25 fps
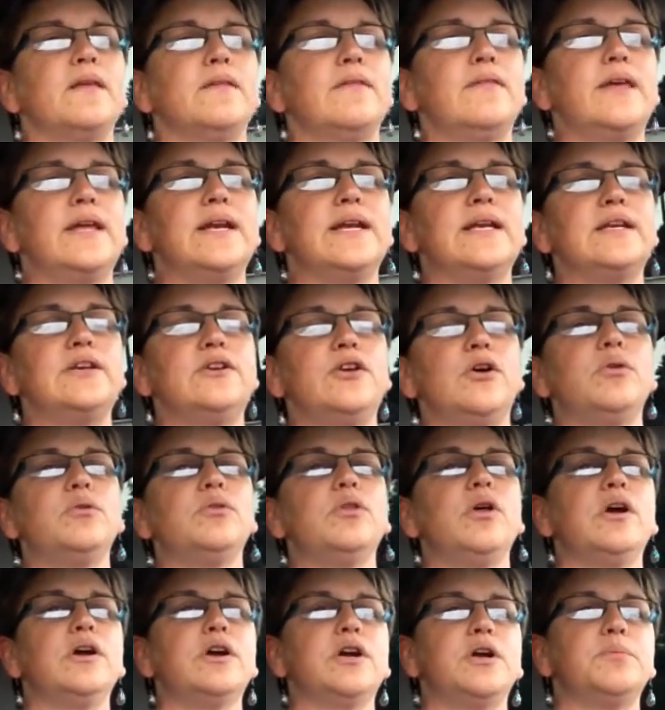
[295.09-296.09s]
then it no
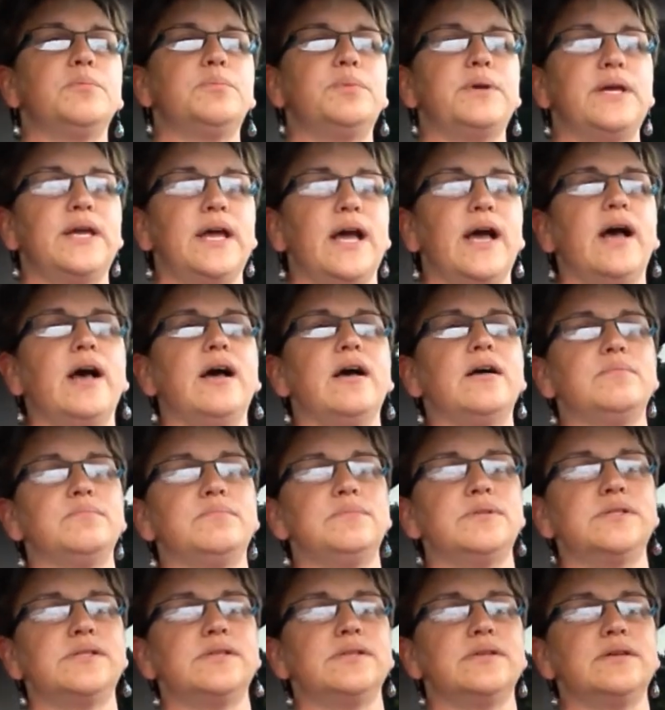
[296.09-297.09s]
longer
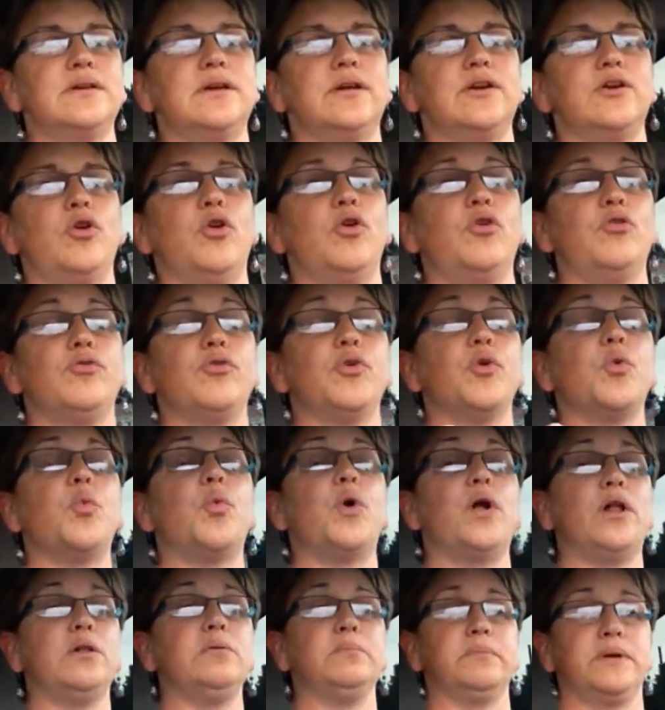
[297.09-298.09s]
becomes an
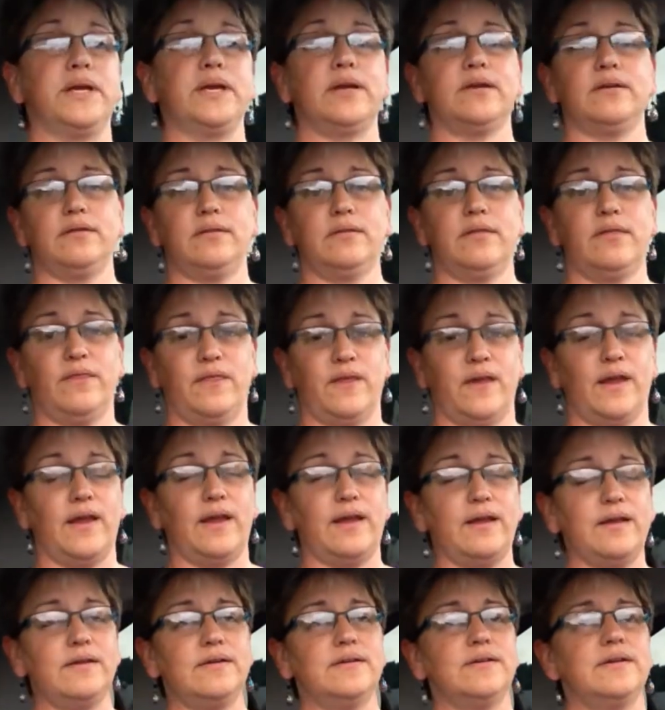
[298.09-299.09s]
overwhelming
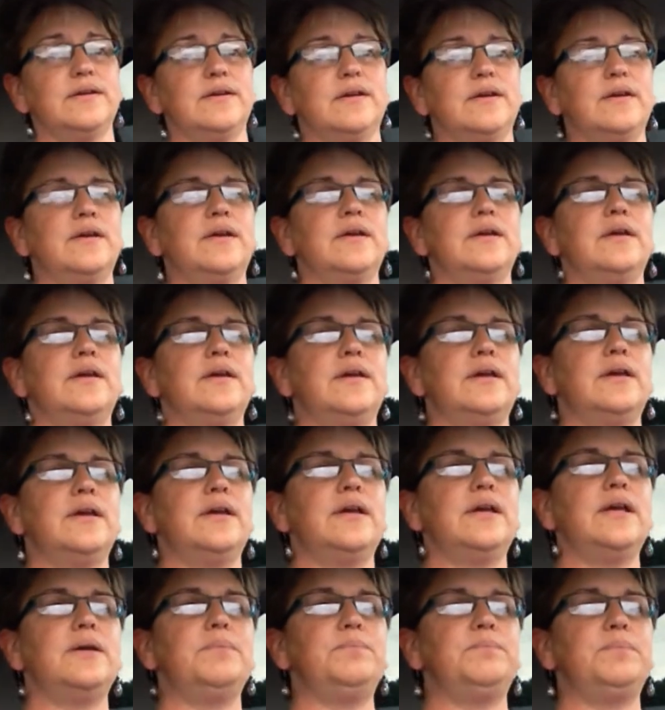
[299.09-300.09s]
thing.
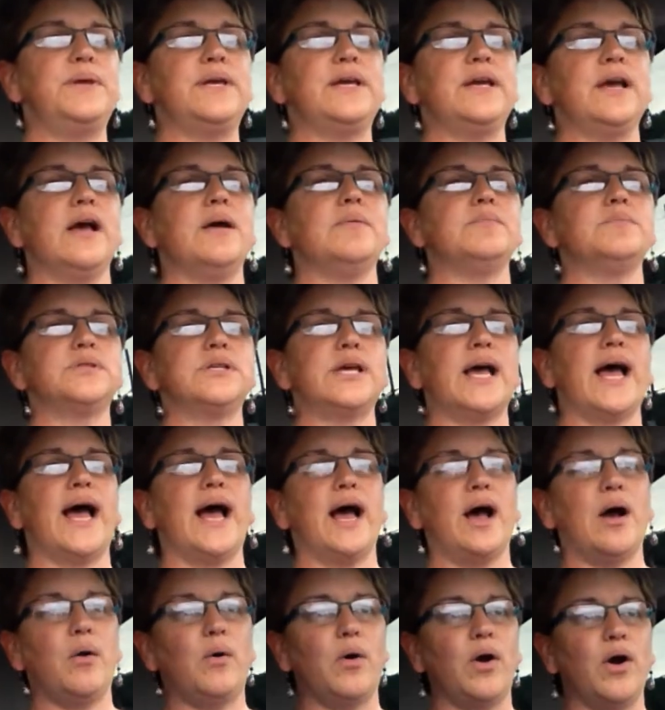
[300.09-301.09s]
It becomes,
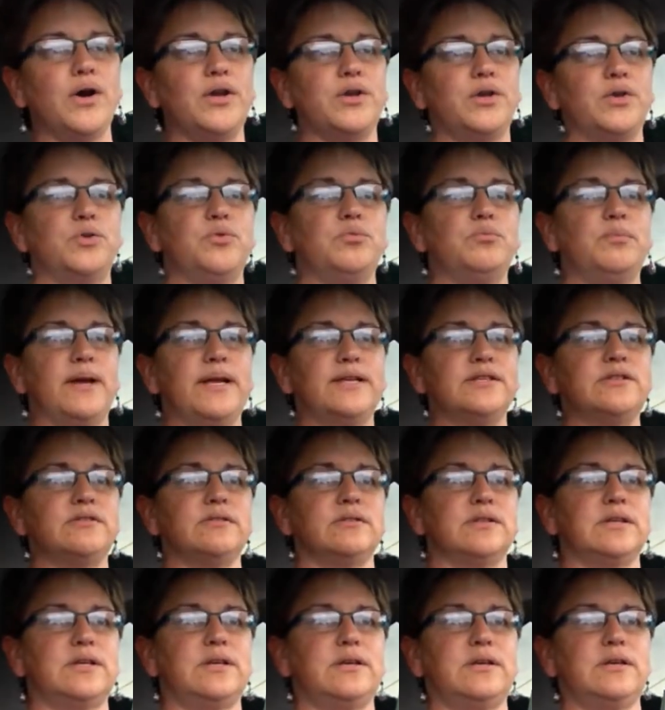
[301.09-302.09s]
how are you
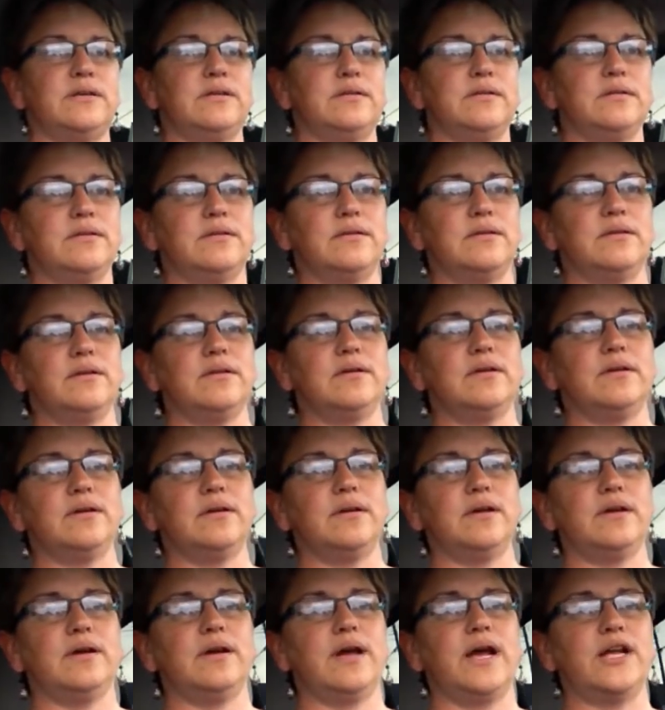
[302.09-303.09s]
mentally
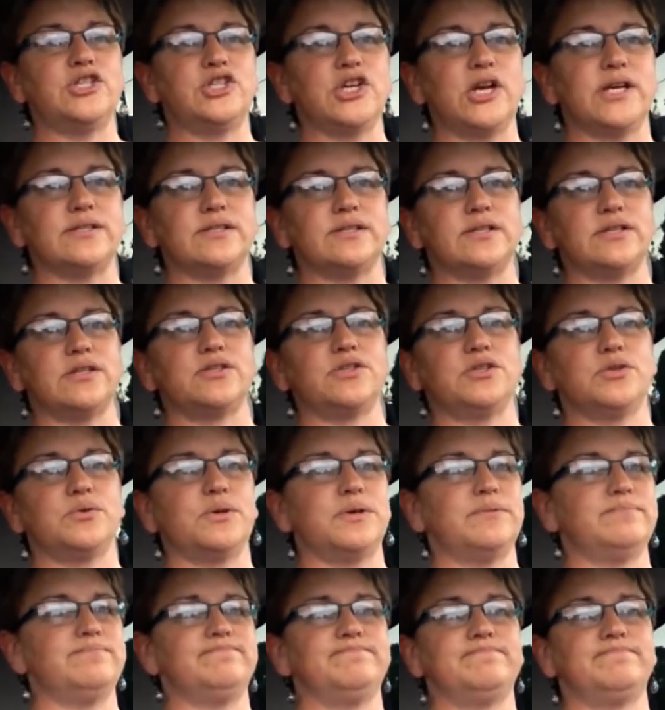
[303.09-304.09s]
adjusting to
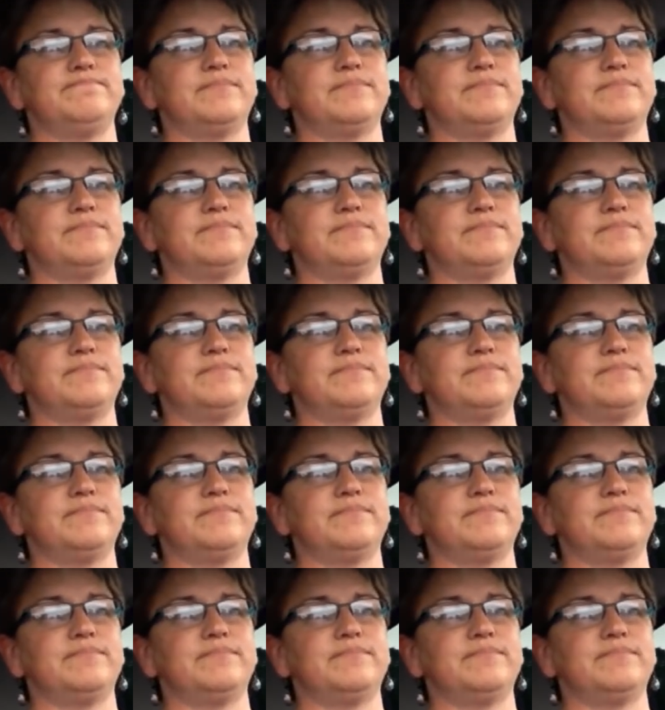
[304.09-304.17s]
it?